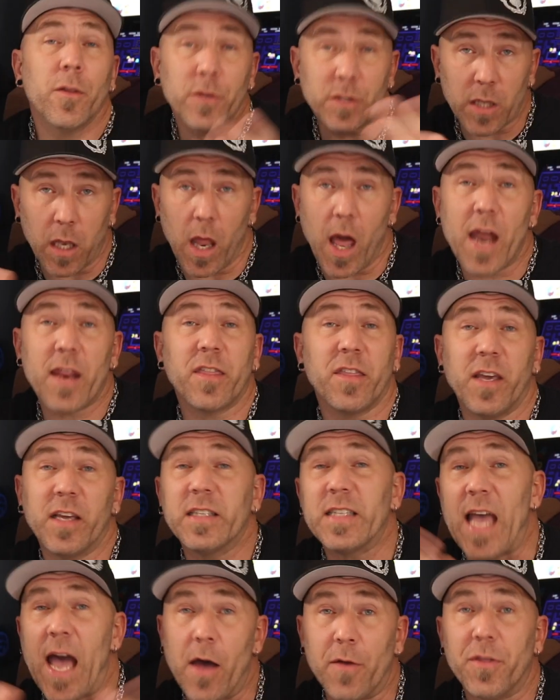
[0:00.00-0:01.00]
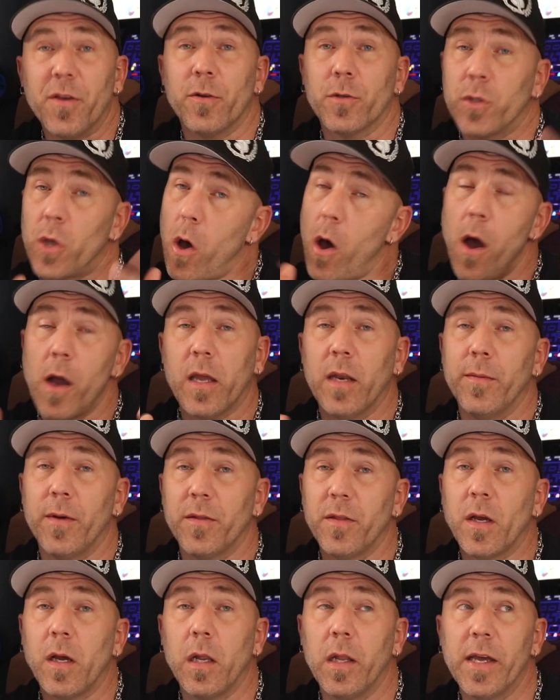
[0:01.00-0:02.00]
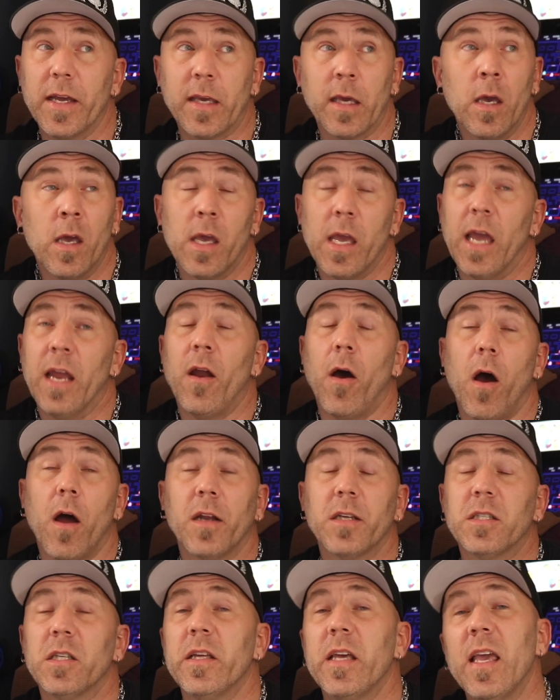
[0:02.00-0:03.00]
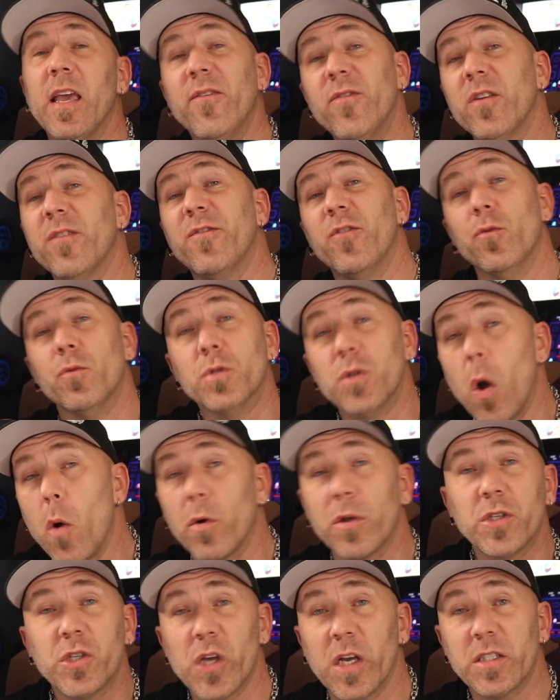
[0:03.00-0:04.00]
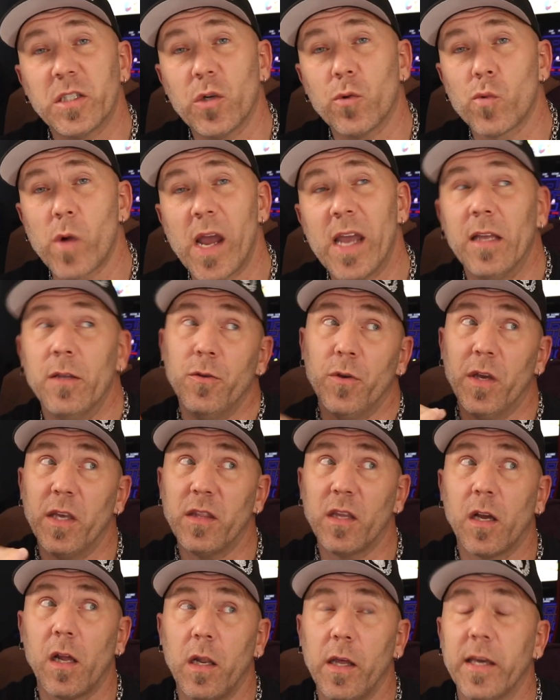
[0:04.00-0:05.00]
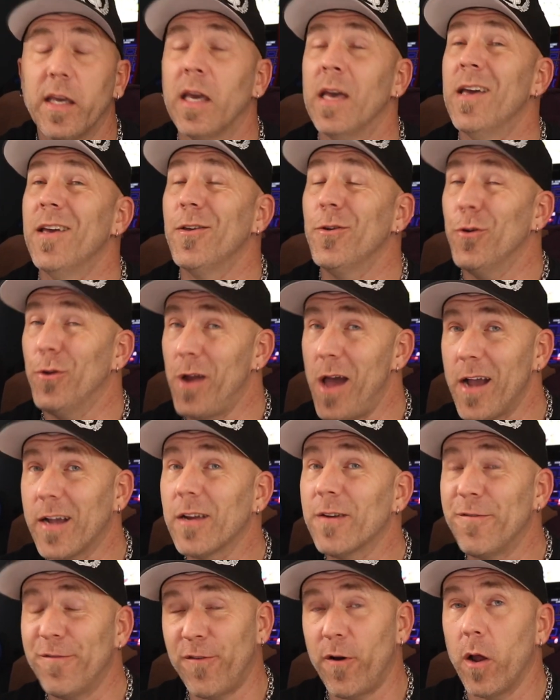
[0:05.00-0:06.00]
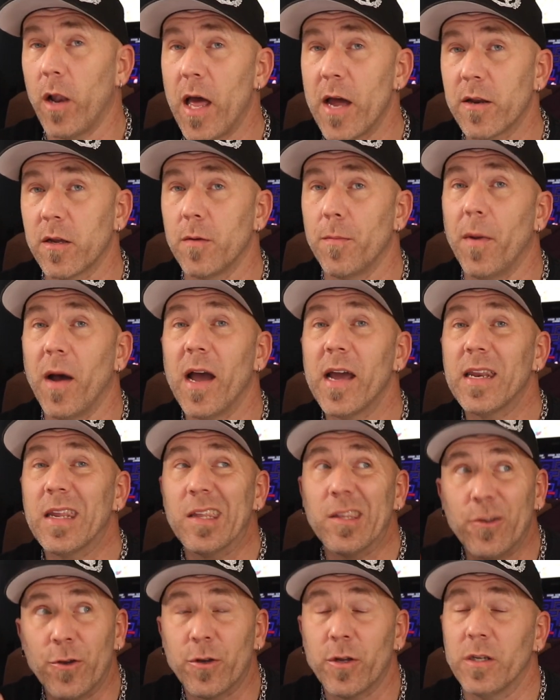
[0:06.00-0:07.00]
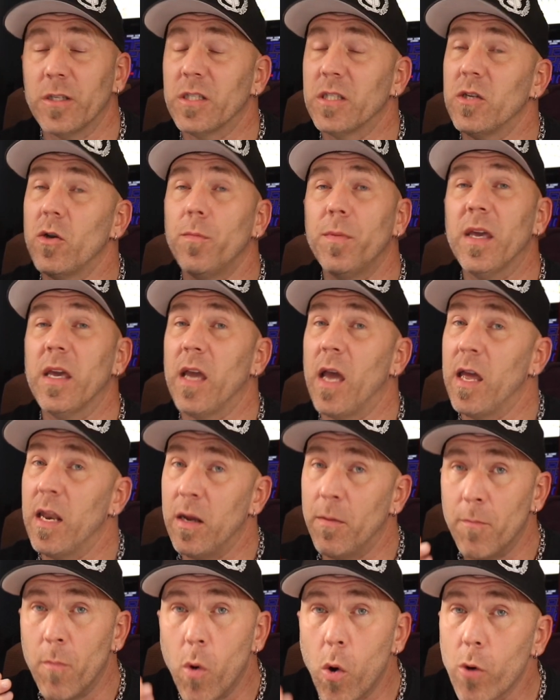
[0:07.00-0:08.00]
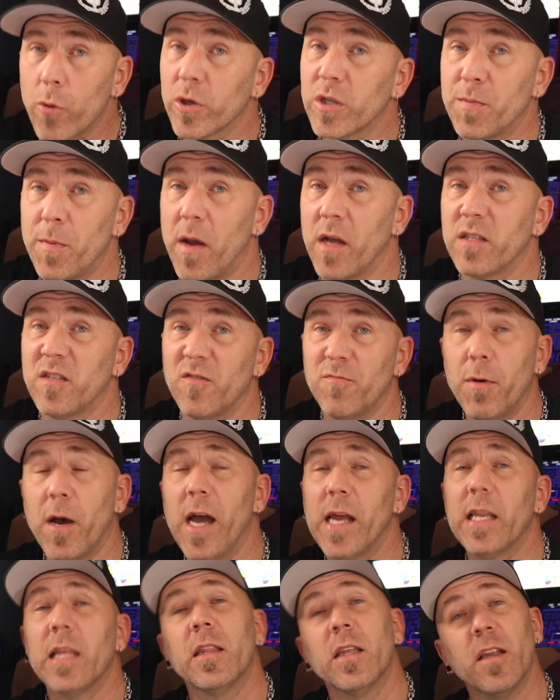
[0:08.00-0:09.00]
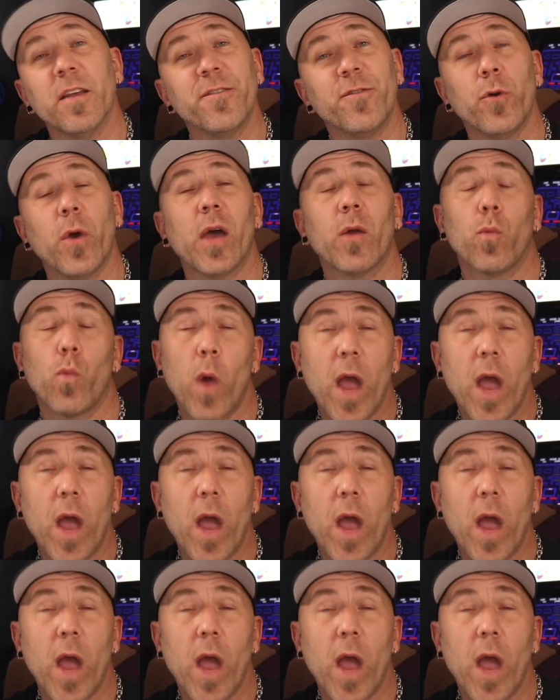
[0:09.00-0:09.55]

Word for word: There's a lot of things out there talking about the click, and honestly, even if you don't adjust it right and you get the click, you're not gonna fall out of your binding. You're gonna still be in a more responsive binding than if you had